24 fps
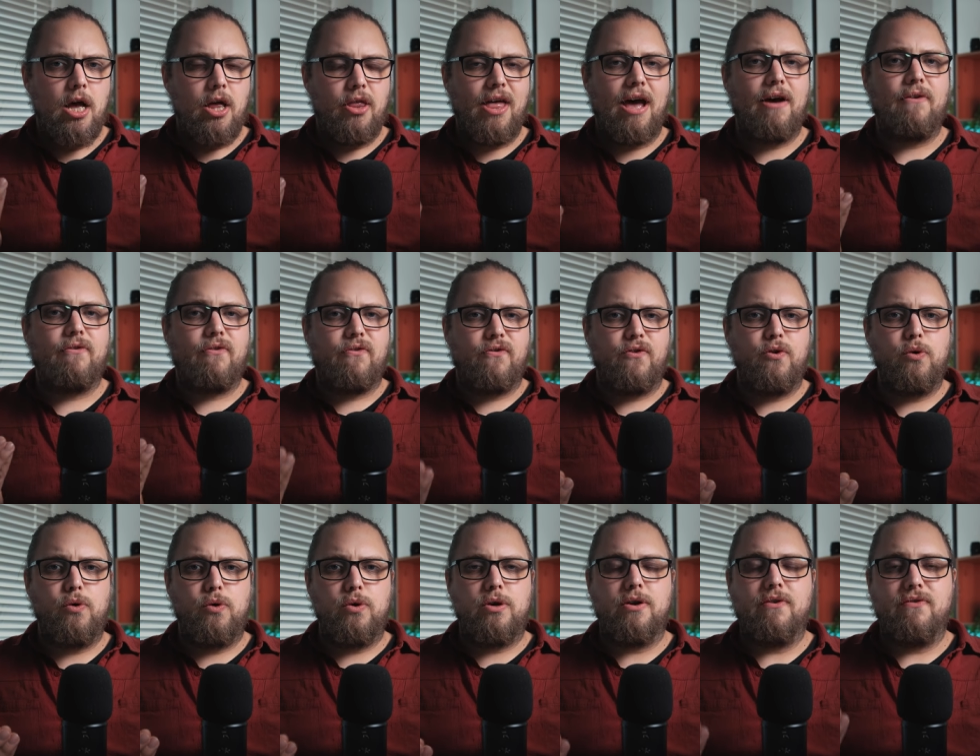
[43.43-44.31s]
that
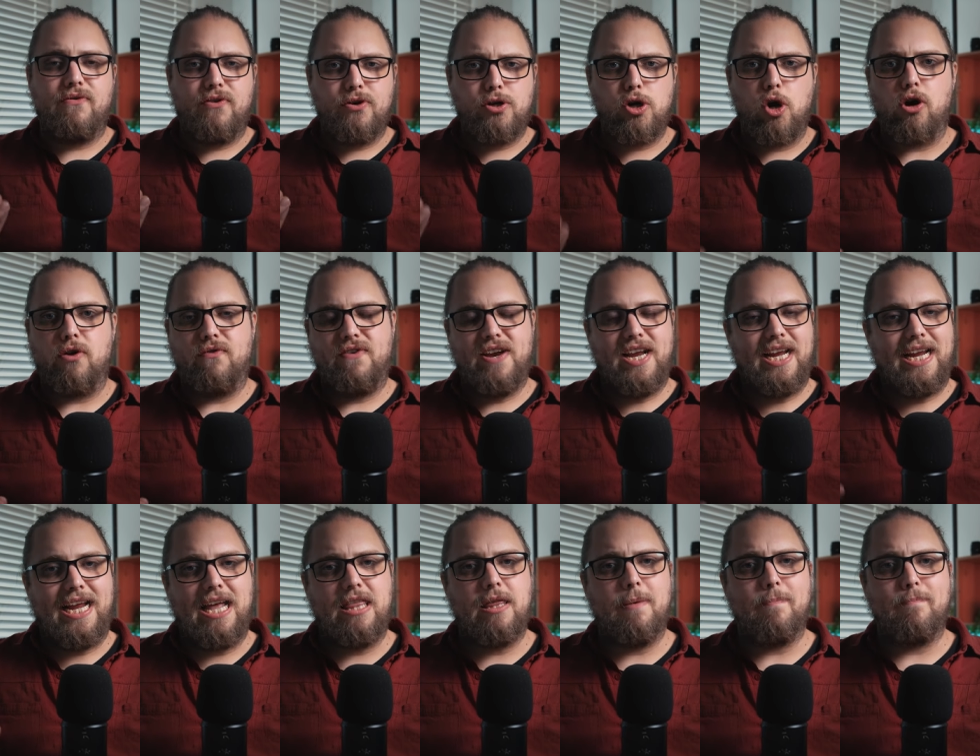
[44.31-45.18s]
food photography and
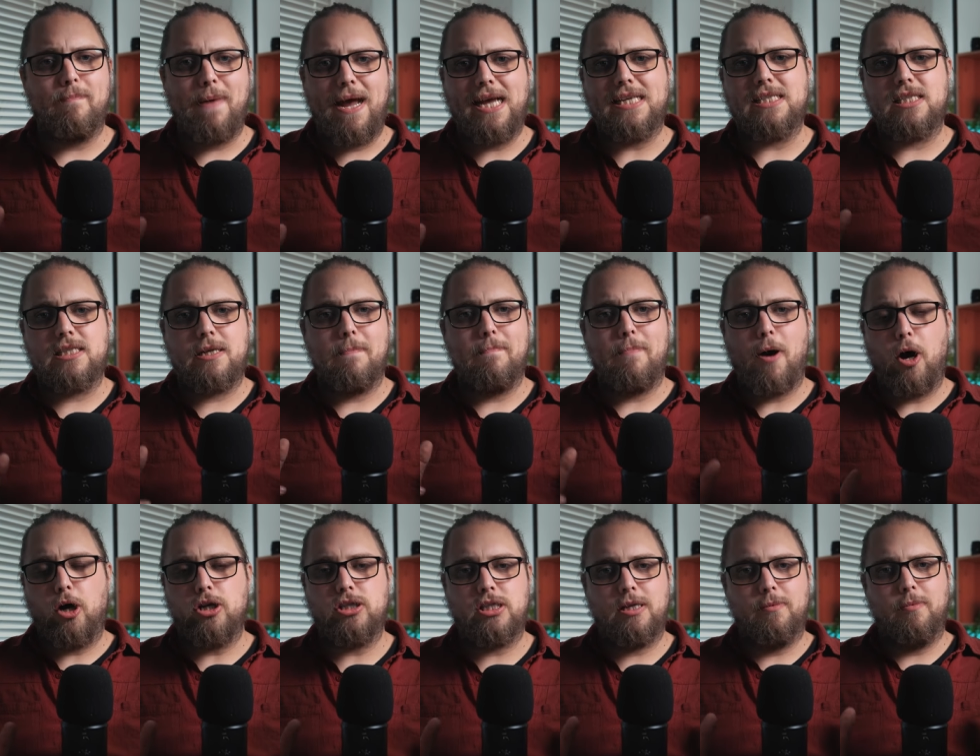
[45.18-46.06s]
get the best
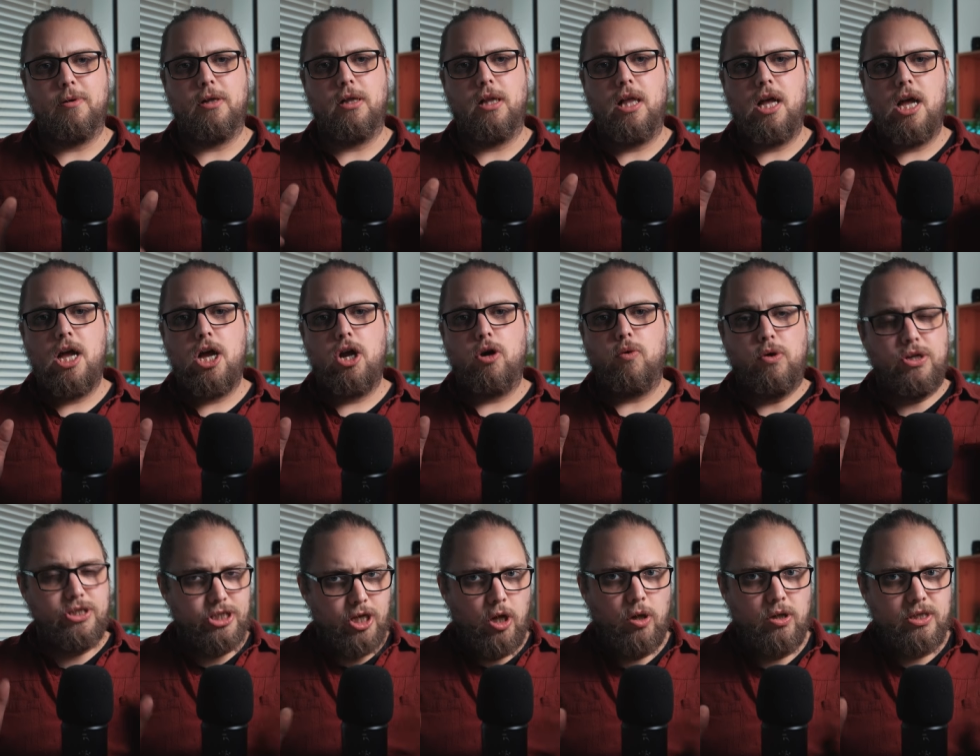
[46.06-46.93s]
possible
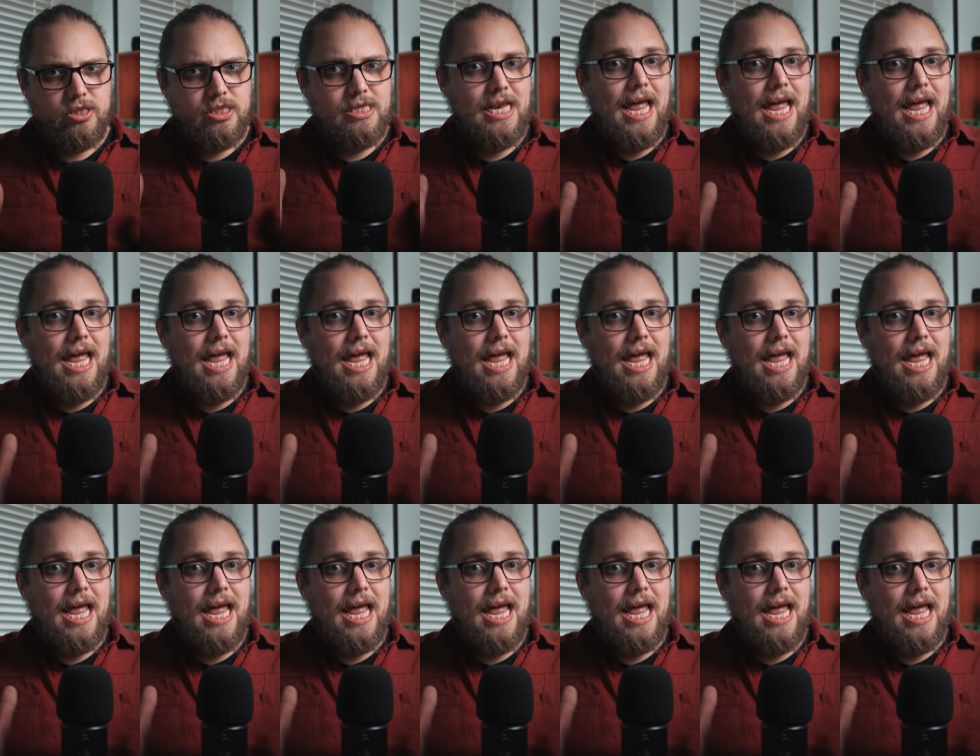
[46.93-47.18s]
results.